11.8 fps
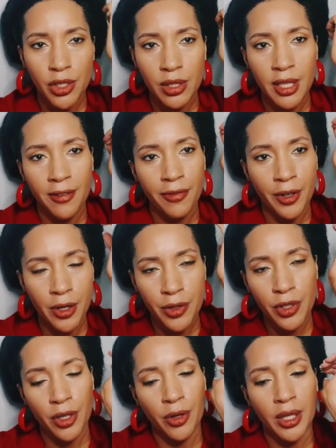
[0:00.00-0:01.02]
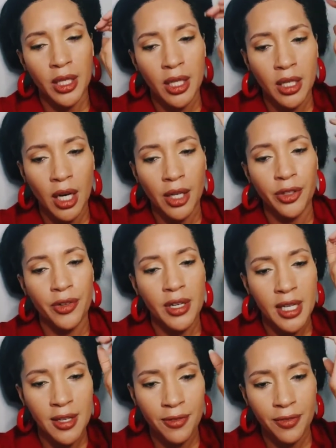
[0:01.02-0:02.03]
at first, and you're getting
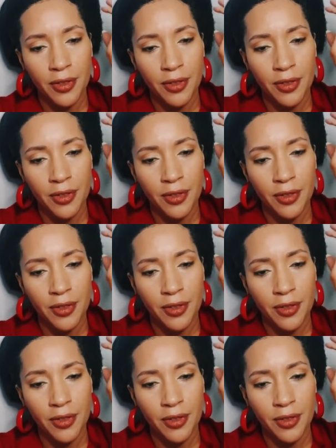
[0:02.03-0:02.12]
underneath.